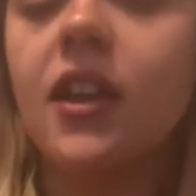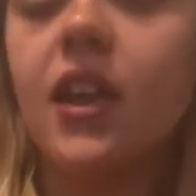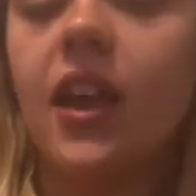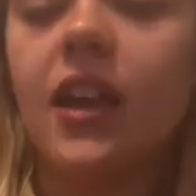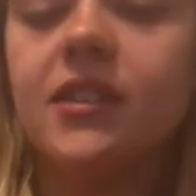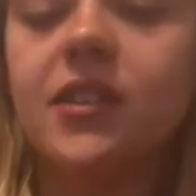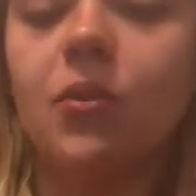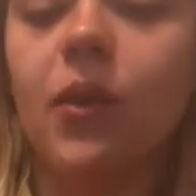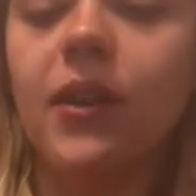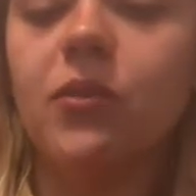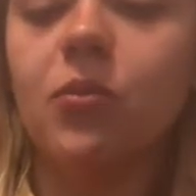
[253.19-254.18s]
It's the
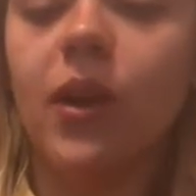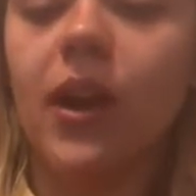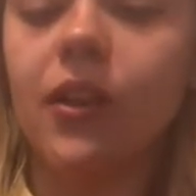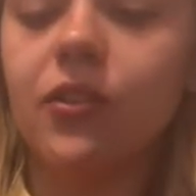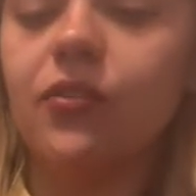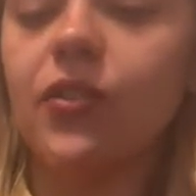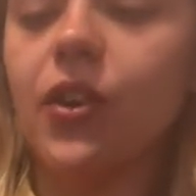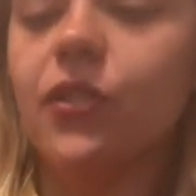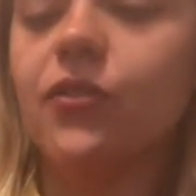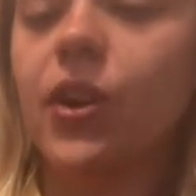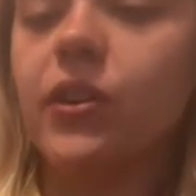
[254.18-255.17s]
Wet n Wild Photo
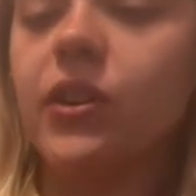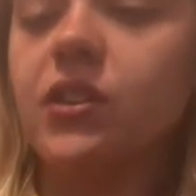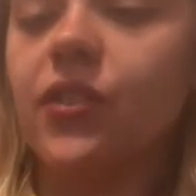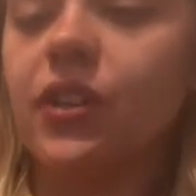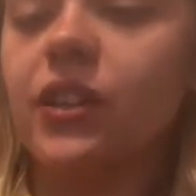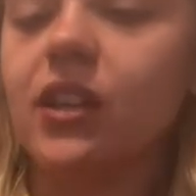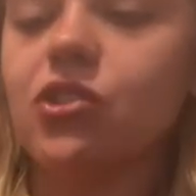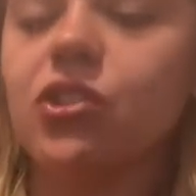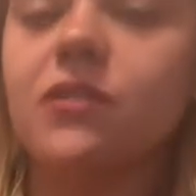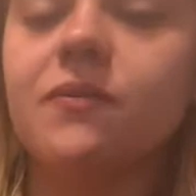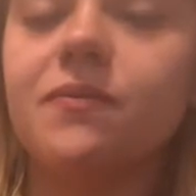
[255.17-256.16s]
Focus Foundation.